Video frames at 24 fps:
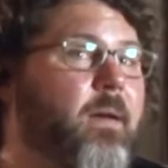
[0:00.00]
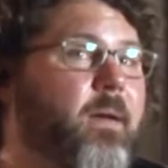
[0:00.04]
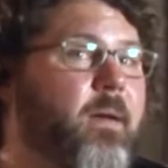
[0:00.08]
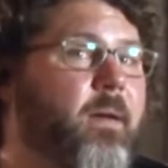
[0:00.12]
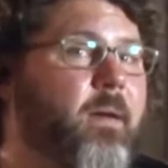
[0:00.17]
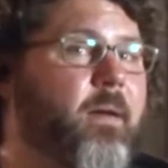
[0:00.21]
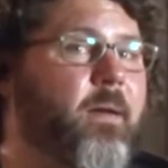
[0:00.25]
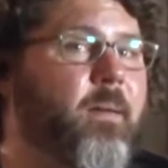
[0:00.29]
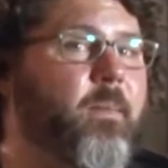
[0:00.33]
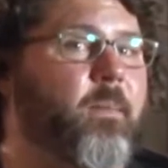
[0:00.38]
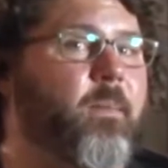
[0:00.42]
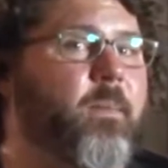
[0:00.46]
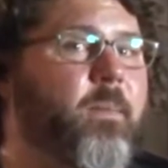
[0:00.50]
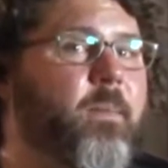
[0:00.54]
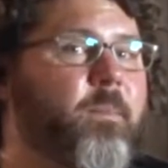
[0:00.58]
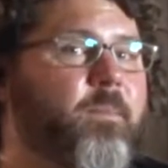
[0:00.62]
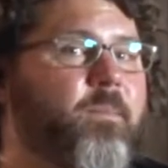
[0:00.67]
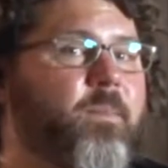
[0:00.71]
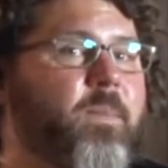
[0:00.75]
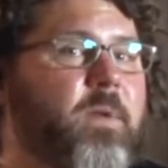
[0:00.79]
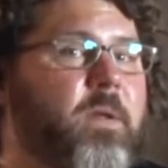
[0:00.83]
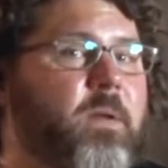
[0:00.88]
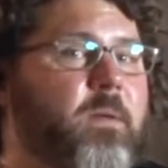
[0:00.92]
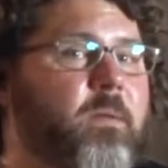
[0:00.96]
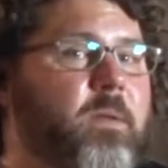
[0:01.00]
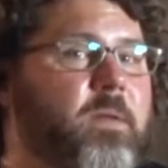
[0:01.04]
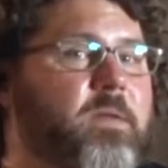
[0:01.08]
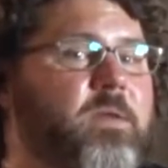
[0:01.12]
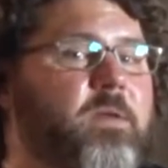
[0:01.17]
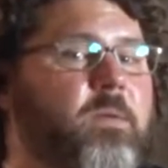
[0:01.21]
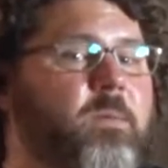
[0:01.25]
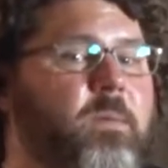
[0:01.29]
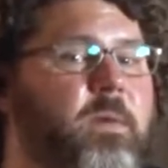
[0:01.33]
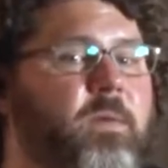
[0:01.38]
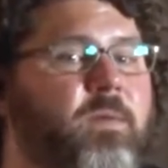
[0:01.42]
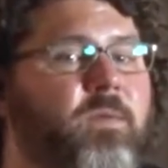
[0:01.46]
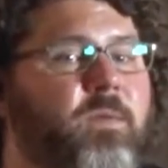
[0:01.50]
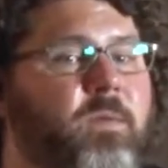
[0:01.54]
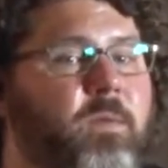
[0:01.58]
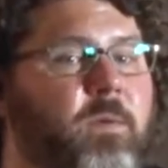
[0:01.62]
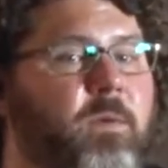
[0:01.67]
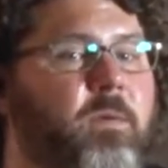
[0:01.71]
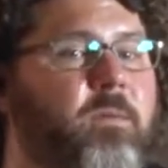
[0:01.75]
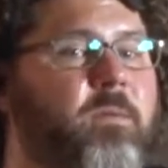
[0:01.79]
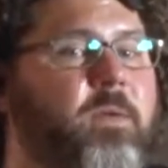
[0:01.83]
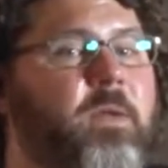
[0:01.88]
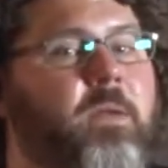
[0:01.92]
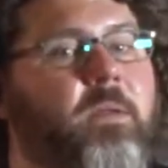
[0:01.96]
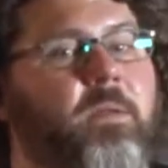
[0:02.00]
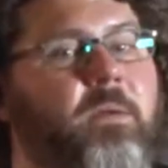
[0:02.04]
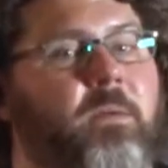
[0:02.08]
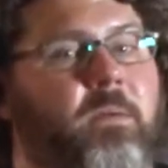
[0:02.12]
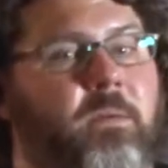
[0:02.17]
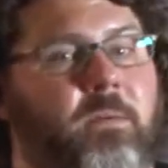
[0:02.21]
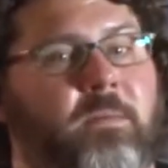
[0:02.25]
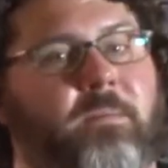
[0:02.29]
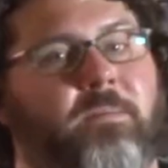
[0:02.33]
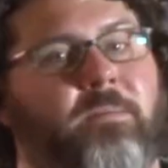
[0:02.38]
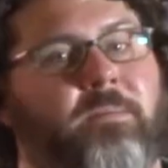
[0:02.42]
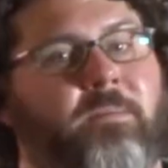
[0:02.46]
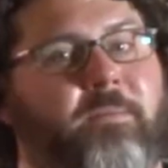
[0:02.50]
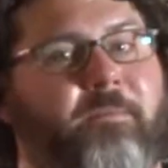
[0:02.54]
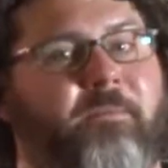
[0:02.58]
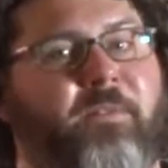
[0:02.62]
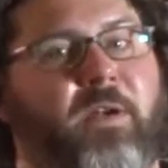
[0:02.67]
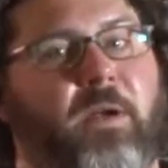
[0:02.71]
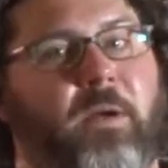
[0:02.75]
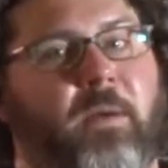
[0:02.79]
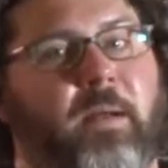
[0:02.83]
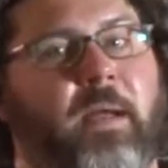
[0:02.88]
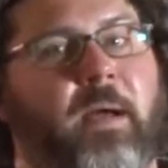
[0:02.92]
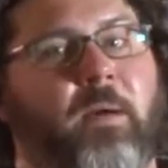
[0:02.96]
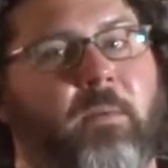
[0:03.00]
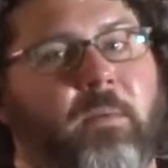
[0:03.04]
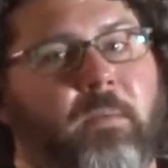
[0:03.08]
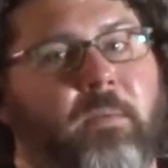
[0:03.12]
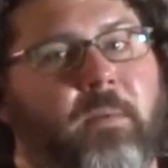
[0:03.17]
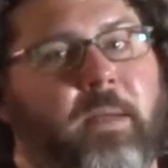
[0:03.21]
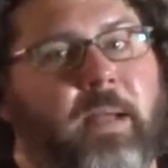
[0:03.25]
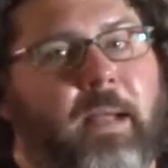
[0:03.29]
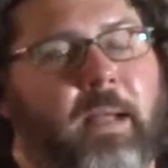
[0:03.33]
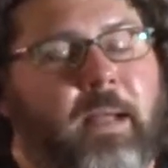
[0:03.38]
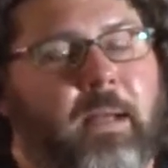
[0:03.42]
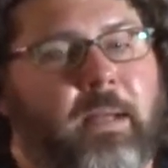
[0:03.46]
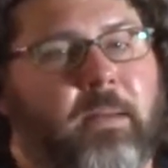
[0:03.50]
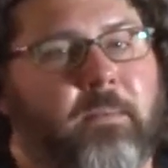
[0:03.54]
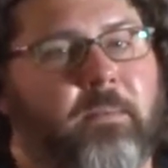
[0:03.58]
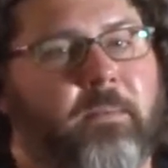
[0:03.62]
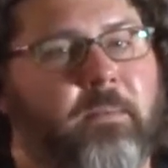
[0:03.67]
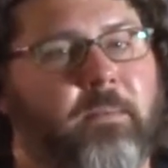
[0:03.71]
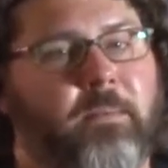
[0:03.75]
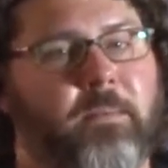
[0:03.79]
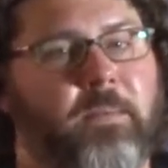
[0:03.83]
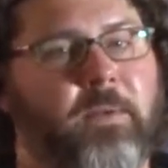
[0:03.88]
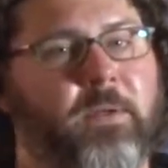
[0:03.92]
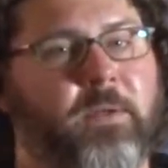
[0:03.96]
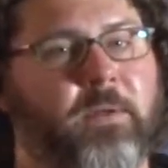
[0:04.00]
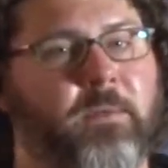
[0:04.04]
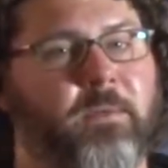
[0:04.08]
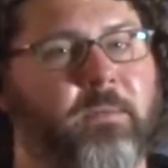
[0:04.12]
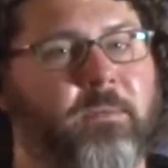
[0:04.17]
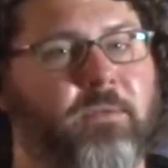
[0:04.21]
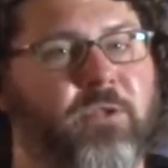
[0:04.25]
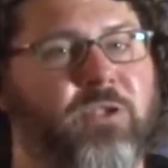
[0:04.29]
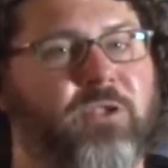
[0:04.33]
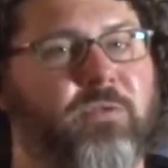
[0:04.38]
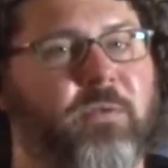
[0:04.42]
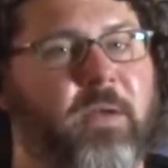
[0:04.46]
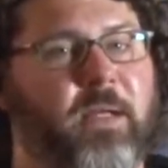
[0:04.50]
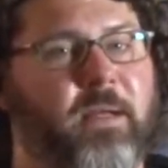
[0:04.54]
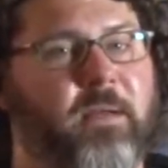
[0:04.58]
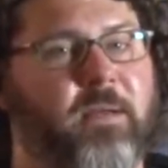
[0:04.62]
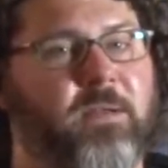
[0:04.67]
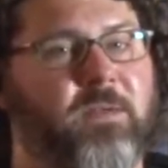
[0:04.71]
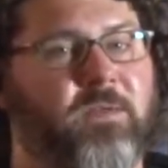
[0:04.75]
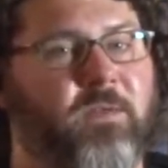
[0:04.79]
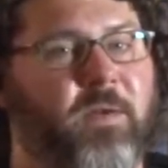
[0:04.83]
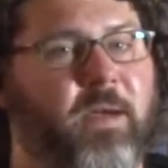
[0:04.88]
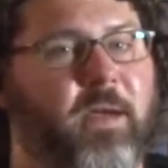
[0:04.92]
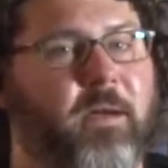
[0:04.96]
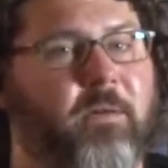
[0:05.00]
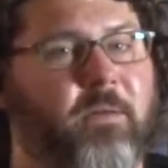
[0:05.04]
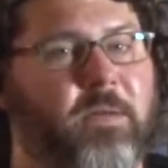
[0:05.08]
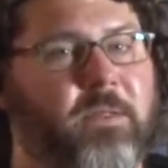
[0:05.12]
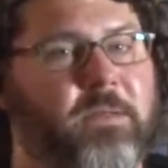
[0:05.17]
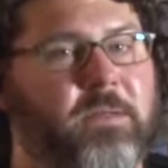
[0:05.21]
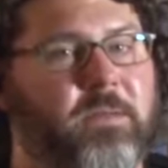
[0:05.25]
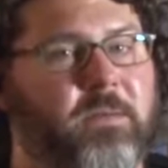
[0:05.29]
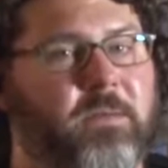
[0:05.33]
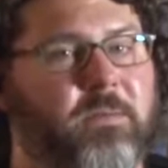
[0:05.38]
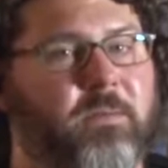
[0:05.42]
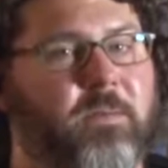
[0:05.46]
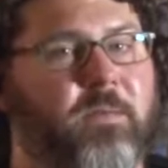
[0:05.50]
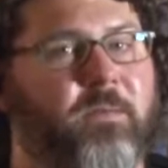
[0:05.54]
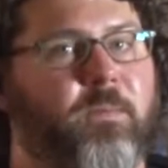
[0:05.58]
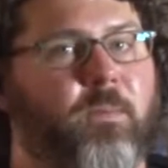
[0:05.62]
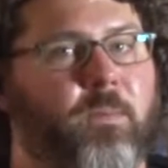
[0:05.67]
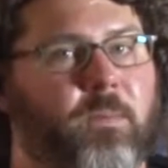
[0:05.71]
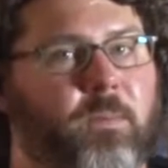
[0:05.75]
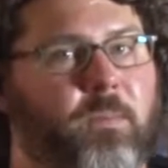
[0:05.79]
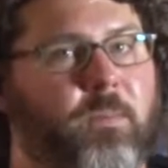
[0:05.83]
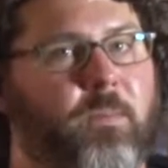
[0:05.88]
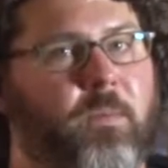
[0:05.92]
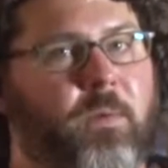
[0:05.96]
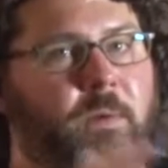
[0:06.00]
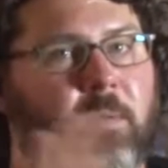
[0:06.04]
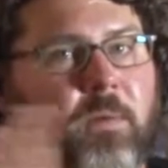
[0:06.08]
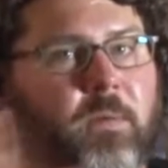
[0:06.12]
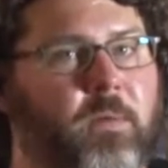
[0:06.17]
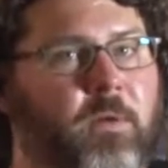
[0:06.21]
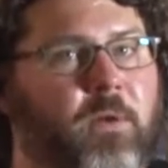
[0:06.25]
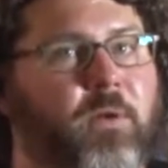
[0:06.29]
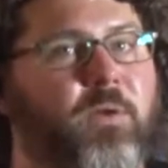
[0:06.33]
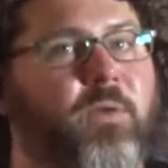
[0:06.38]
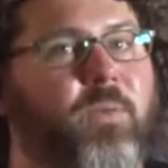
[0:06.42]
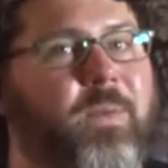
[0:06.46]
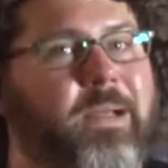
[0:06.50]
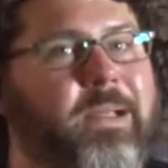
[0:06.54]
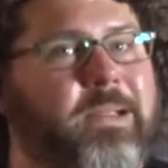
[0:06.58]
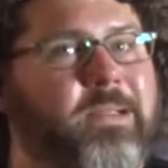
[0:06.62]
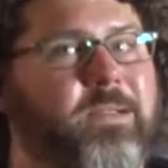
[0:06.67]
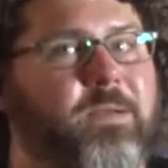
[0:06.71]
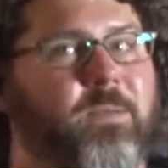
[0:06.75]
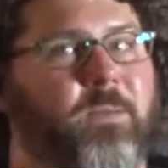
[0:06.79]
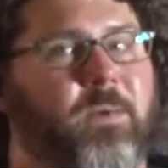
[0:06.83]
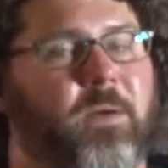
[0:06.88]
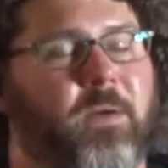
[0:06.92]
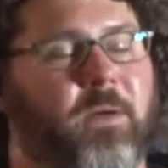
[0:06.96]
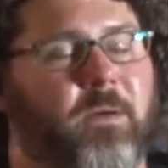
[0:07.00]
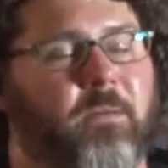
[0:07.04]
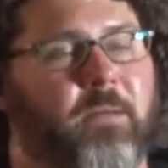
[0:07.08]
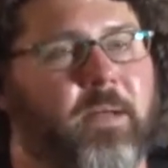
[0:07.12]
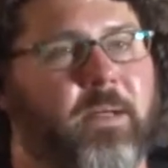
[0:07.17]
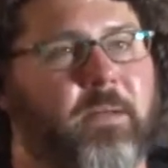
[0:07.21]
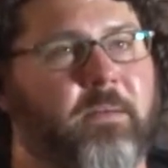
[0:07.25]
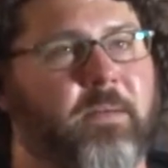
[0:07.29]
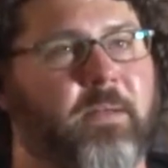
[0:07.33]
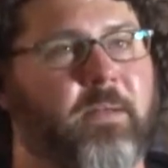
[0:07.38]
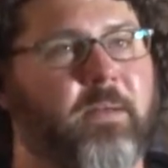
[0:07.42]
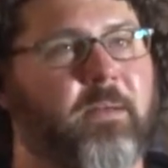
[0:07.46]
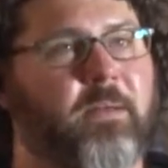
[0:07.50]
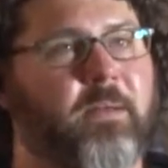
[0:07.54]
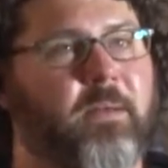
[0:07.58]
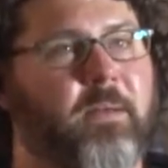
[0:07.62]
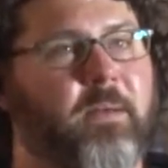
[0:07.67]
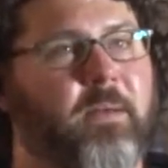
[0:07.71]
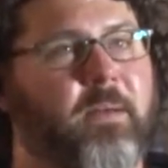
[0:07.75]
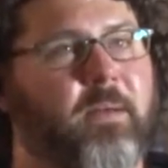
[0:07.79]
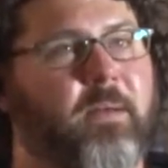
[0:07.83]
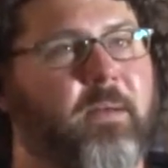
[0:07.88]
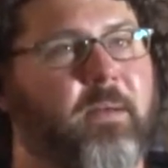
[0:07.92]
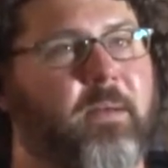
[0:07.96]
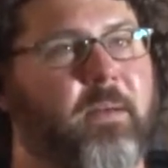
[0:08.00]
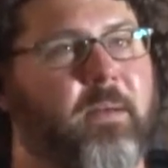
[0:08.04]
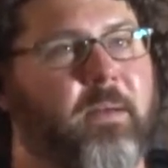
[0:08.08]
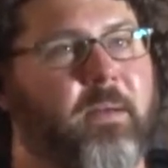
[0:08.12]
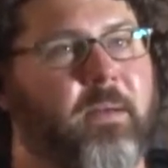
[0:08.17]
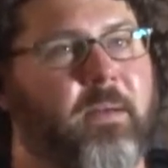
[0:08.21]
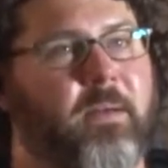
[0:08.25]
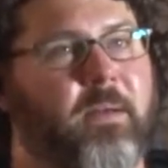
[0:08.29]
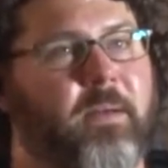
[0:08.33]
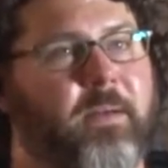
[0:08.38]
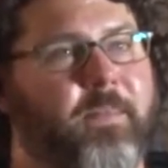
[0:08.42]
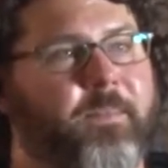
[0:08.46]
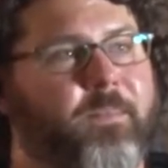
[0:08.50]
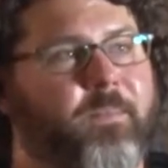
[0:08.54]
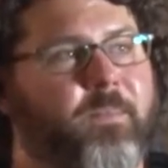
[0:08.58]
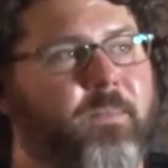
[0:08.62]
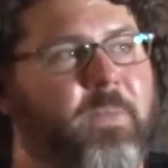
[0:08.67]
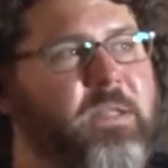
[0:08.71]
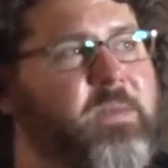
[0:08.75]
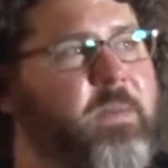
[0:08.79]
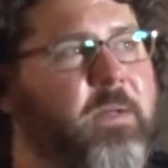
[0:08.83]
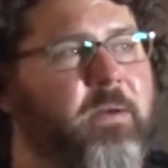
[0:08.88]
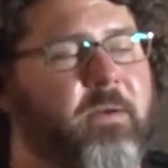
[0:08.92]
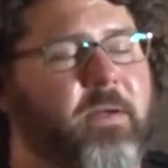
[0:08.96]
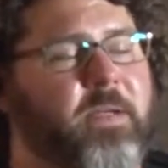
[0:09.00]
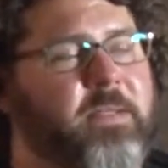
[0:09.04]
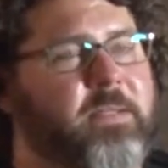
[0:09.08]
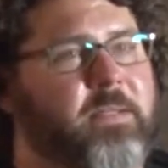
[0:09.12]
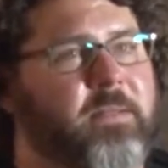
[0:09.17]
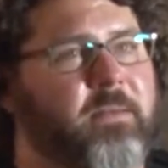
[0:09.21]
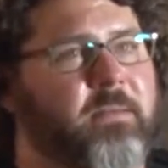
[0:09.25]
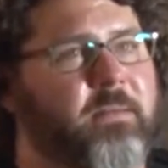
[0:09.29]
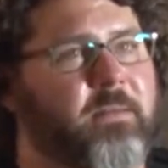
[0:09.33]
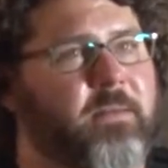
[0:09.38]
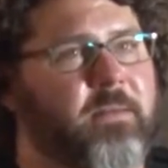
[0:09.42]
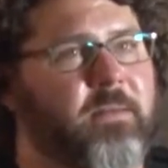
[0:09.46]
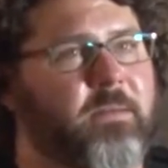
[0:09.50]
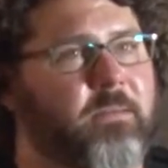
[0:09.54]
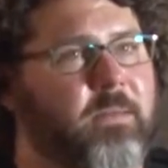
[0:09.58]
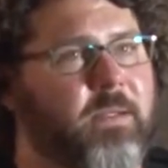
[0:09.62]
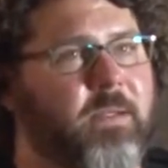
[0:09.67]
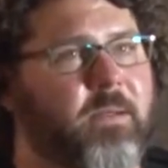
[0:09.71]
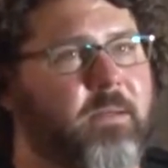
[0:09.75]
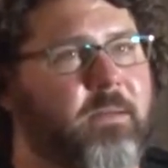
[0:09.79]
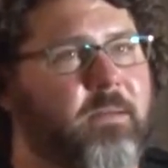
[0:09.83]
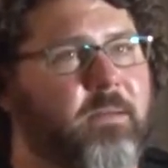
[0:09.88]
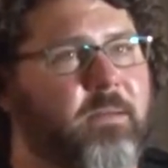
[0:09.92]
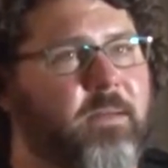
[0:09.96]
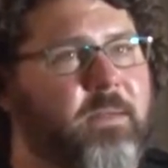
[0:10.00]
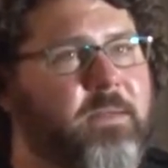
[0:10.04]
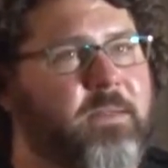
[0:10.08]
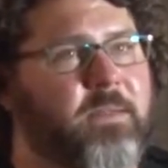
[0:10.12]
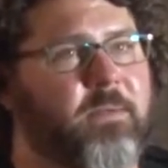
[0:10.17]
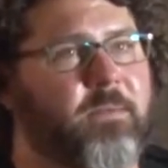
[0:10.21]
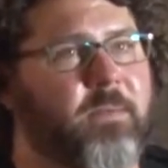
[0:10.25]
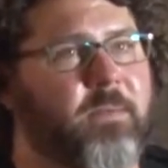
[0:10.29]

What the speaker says: until we've sort of either figured out how to, restrain this virus, or we've learned ways to work around it. But it's been crazy. It's weird. It's so